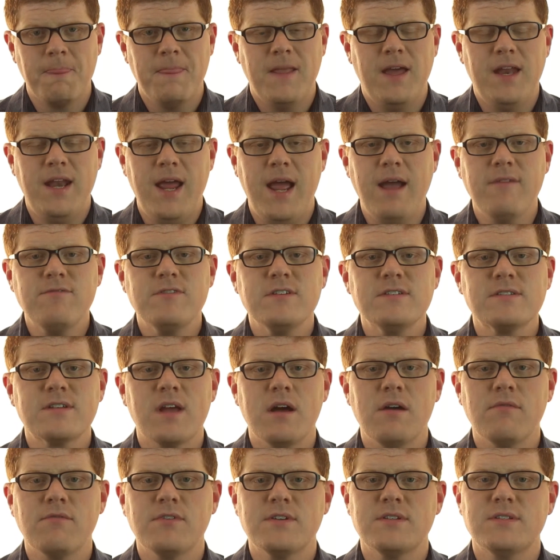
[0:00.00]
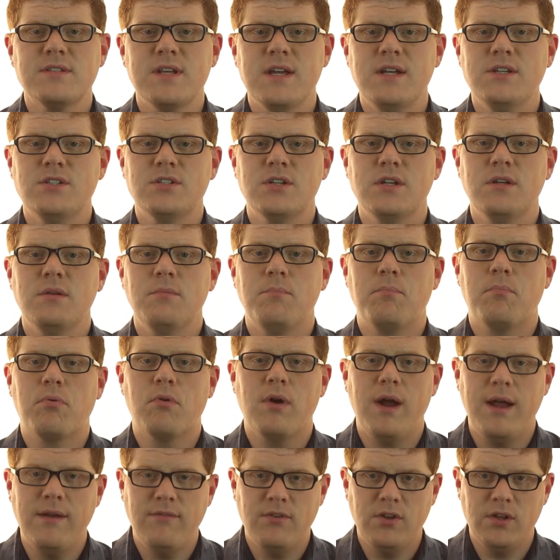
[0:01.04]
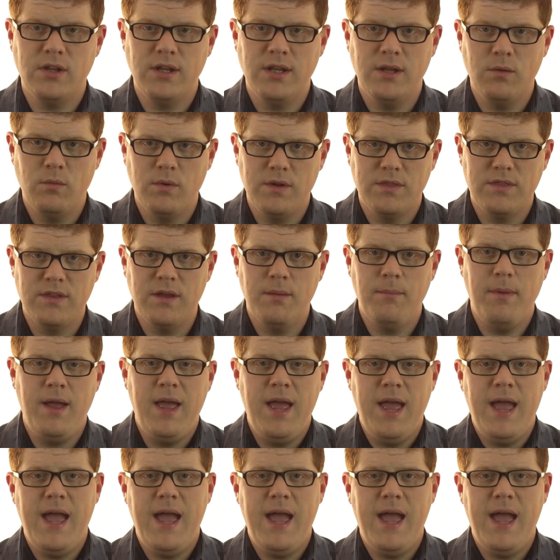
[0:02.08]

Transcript: and have this conversation privately with them.